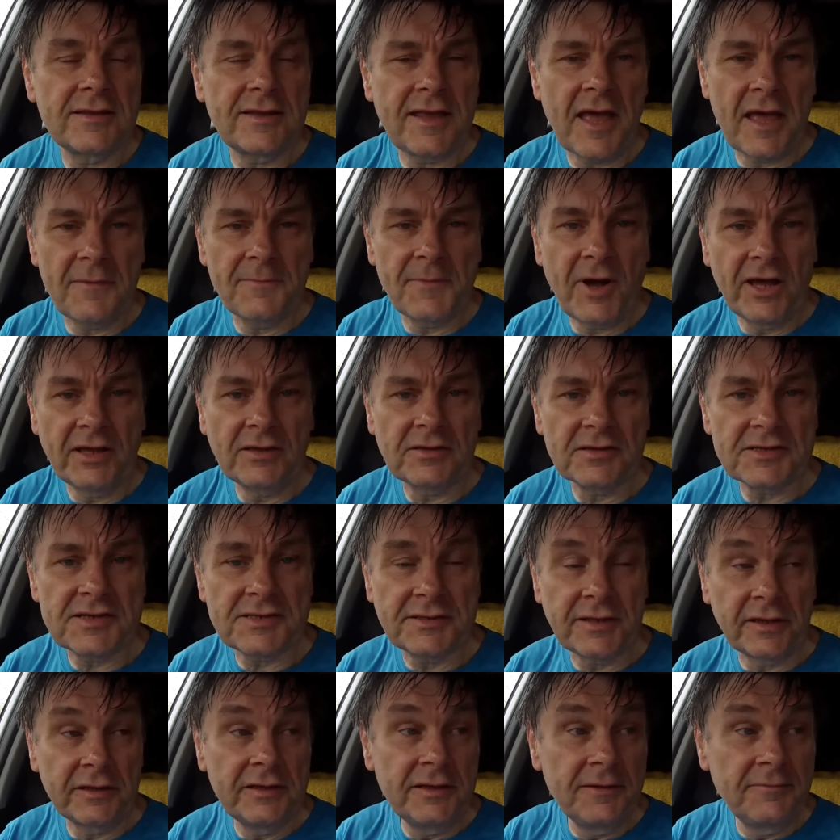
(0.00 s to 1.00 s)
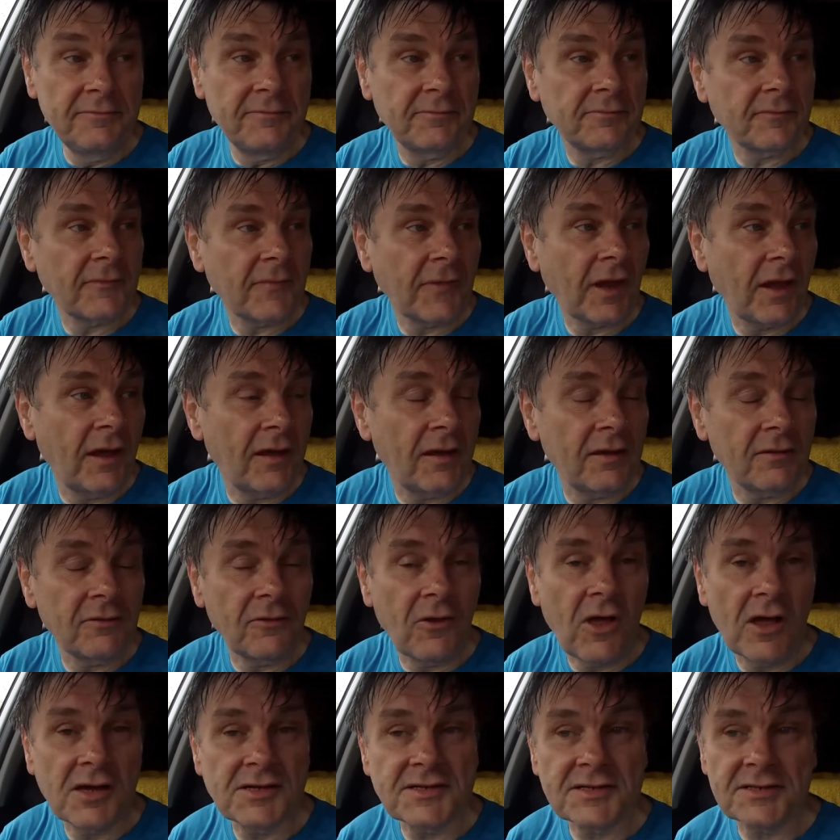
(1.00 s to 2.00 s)
10 miles done,
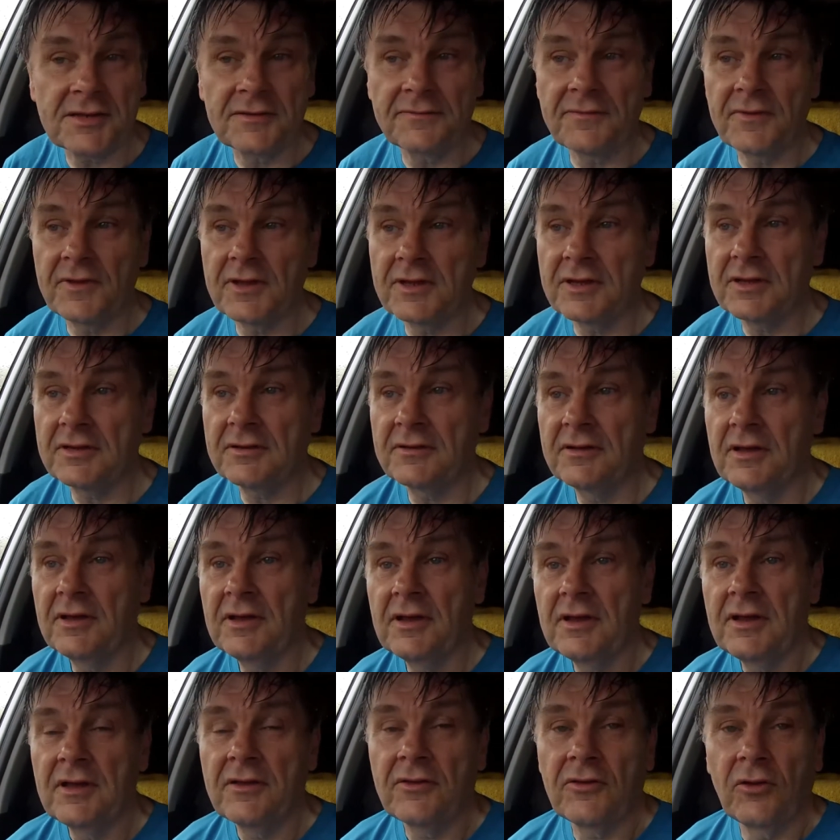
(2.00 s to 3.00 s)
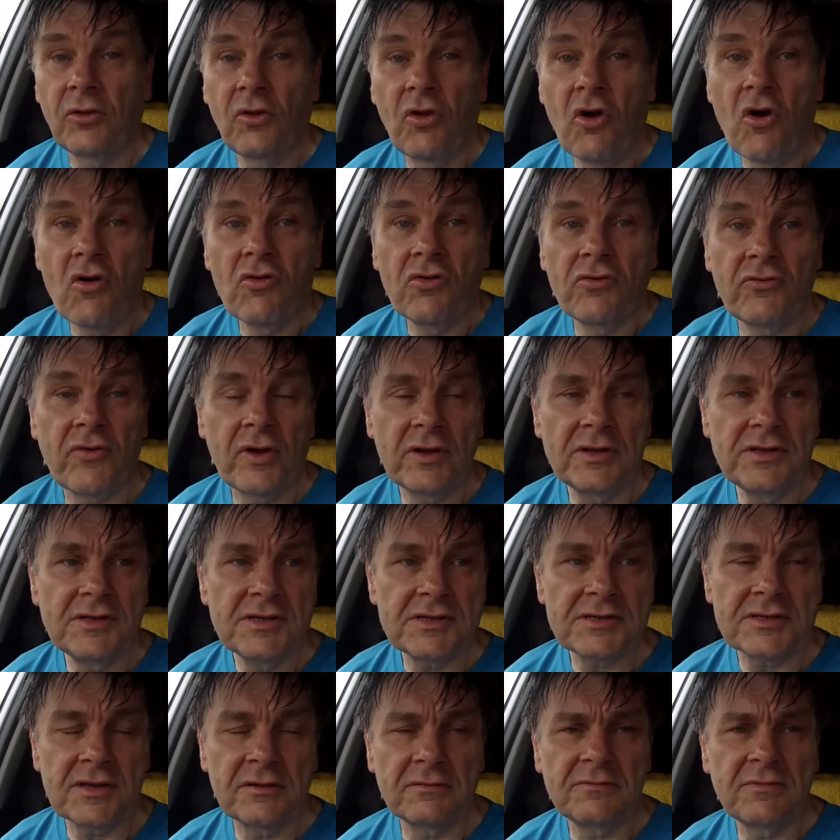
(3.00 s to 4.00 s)
last of the long run,
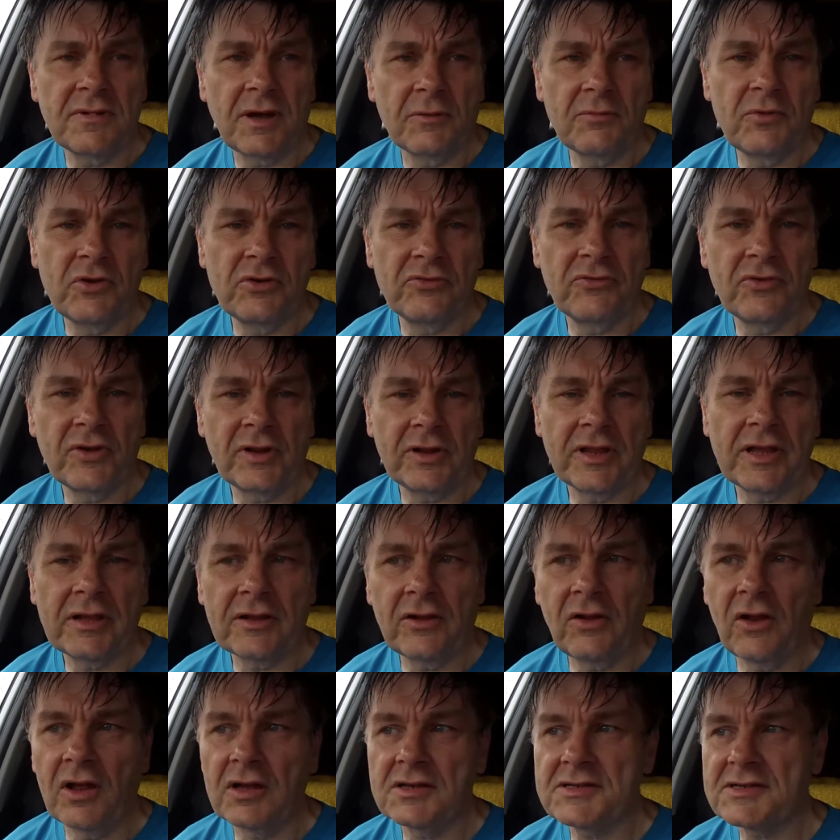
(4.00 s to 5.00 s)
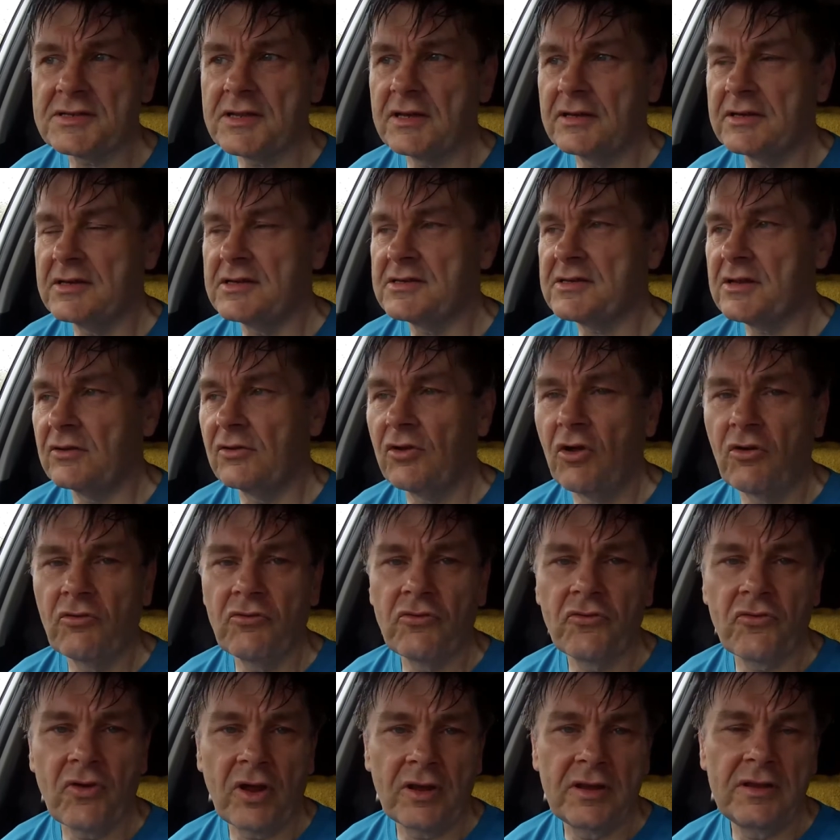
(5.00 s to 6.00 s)
so I wouldn't really class that as a
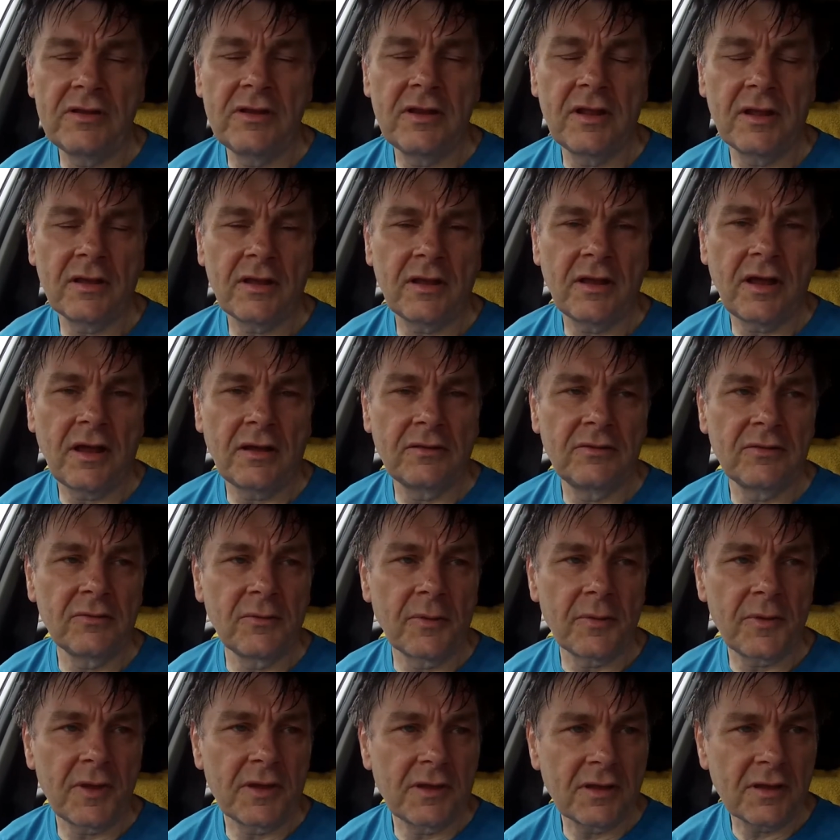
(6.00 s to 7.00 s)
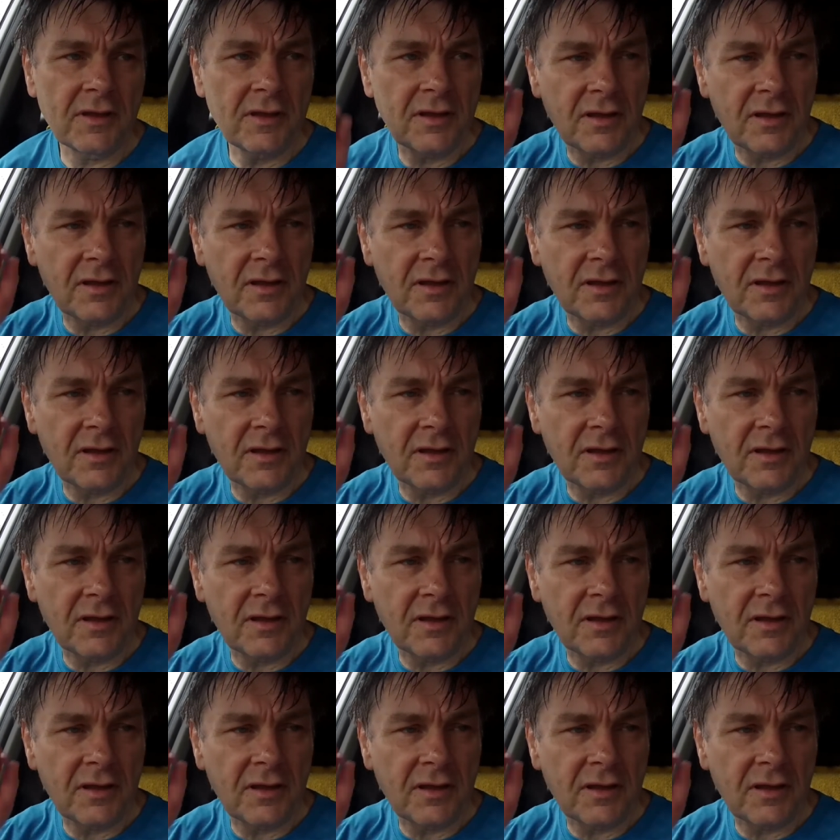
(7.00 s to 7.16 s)
long run, I don't think.